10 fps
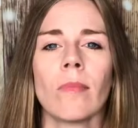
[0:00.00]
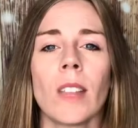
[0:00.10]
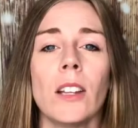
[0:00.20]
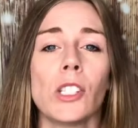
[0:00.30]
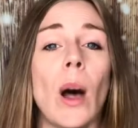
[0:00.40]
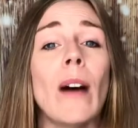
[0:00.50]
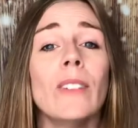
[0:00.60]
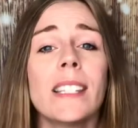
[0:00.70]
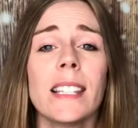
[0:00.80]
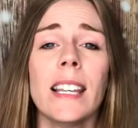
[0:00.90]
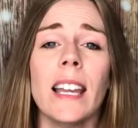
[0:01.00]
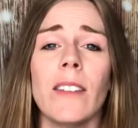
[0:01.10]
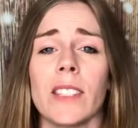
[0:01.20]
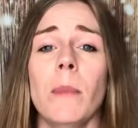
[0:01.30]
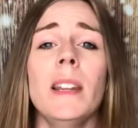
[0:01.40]
So obviously, if
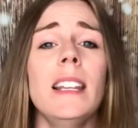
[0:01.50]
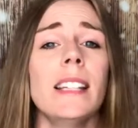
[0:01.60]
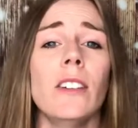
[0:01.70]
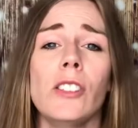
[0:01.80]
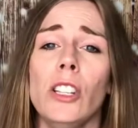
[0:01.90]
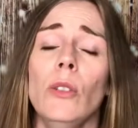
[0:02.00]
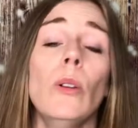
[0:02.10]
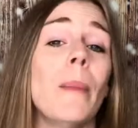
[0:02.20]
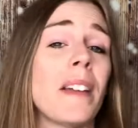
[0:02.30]
somebody tells you about